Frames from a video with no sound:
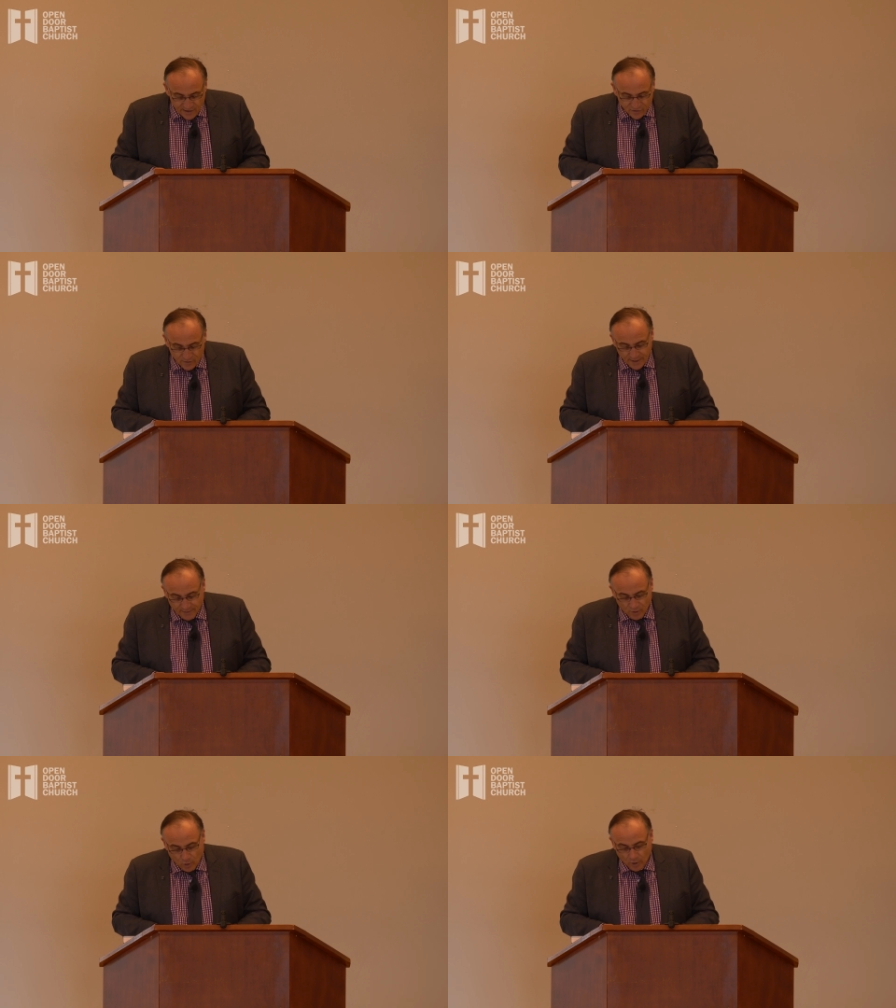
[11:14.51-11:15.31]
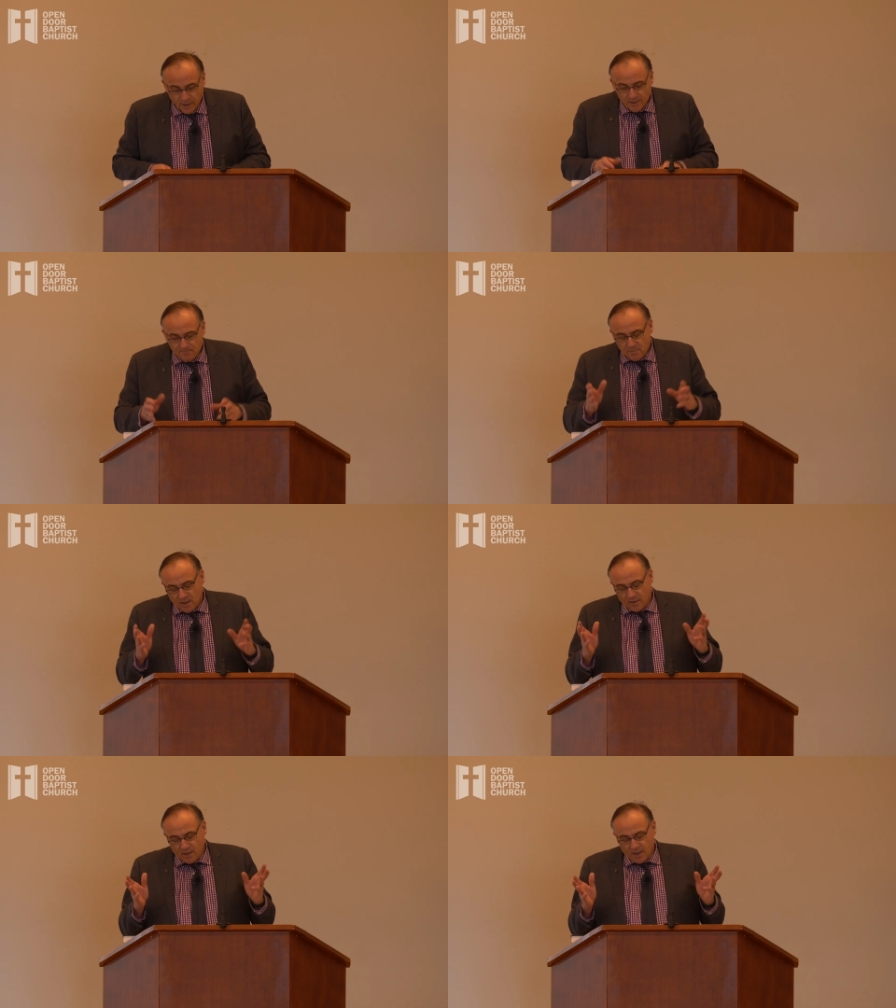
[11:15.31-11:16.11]
Testament or
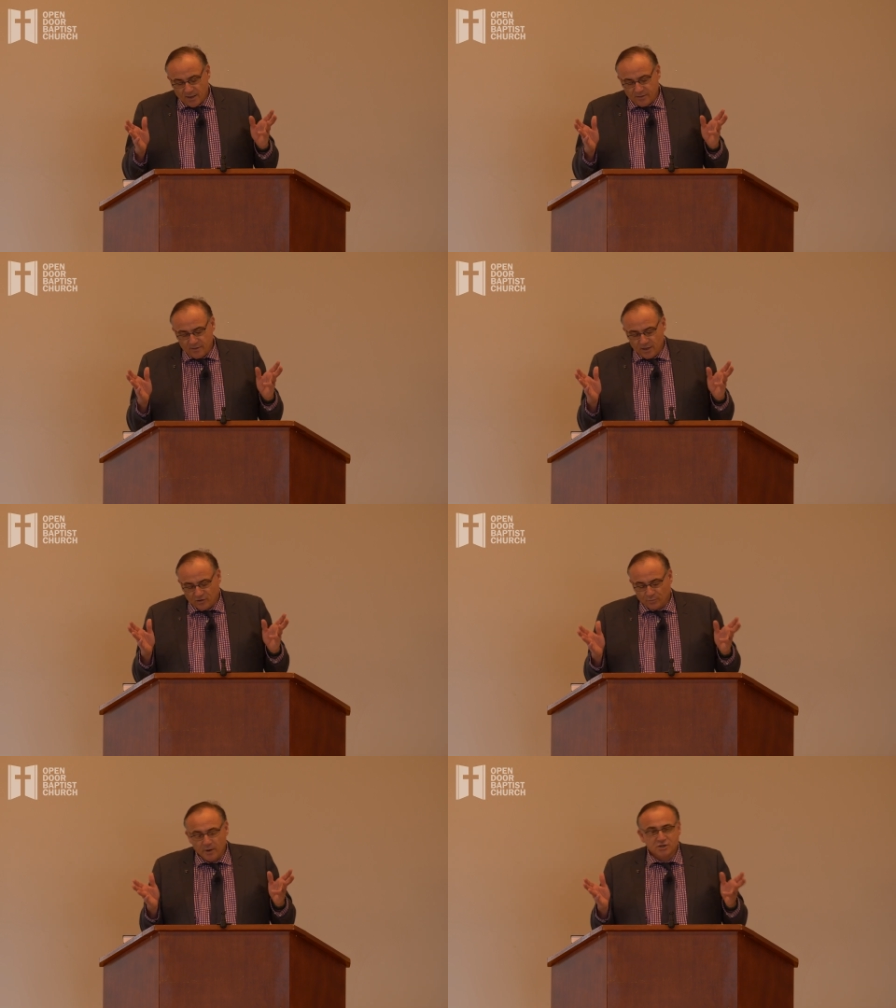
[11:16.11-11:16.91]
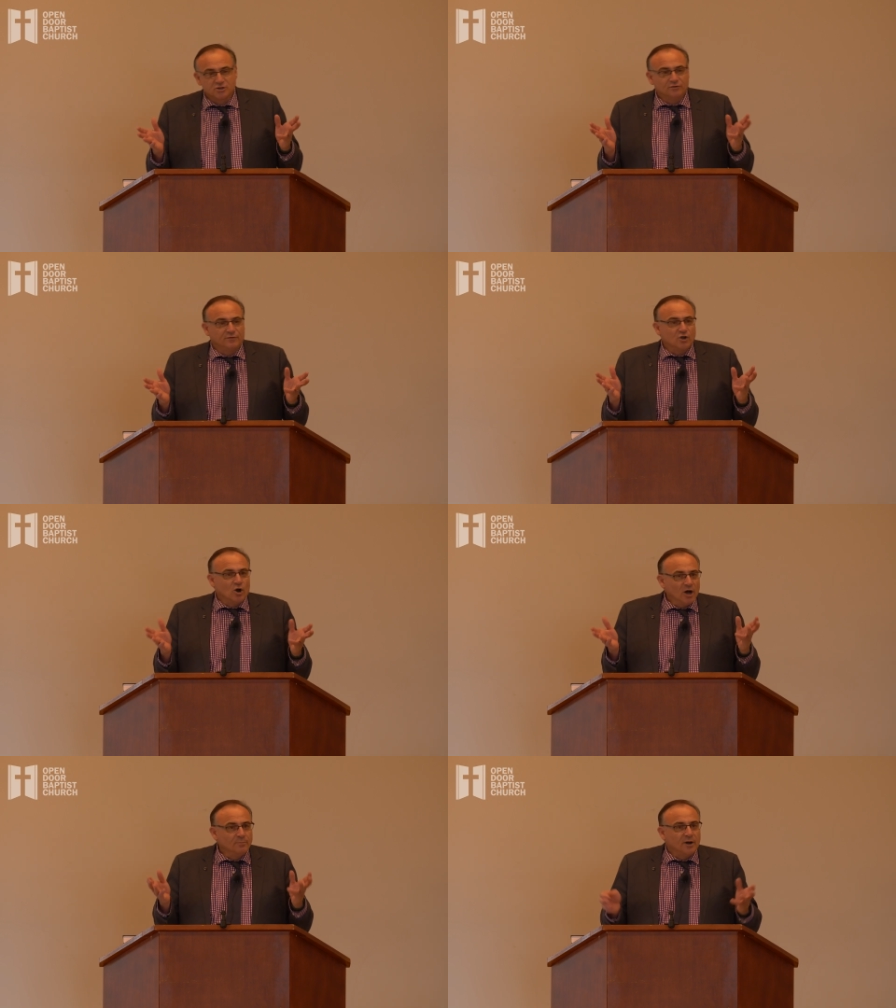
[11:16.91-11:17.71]
the, uh, the expressions for
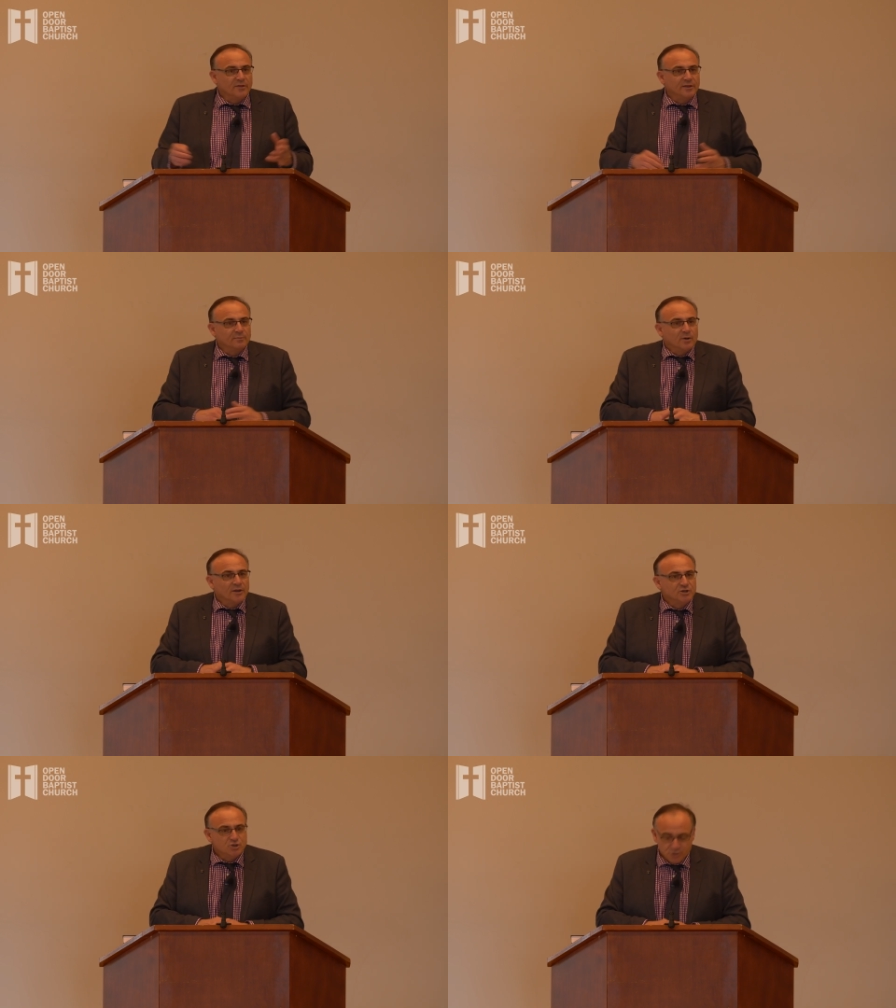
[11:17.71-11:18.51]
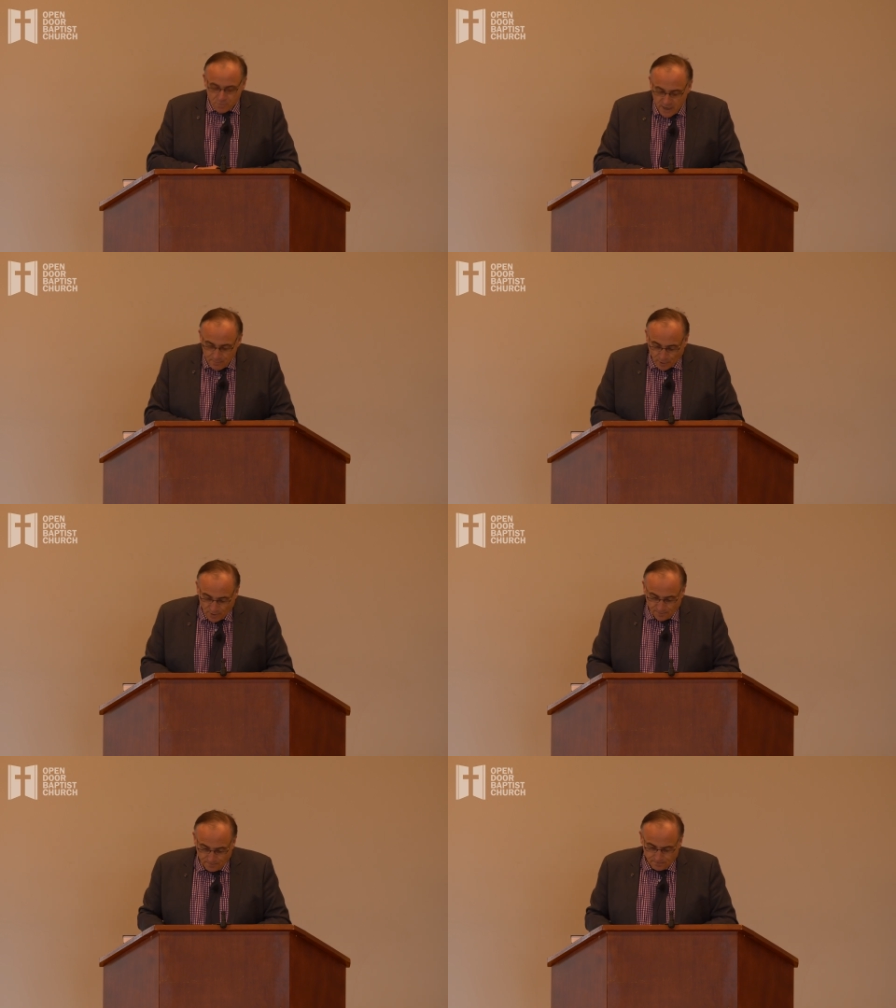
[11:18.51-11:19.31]
God by the, by the Jewish people.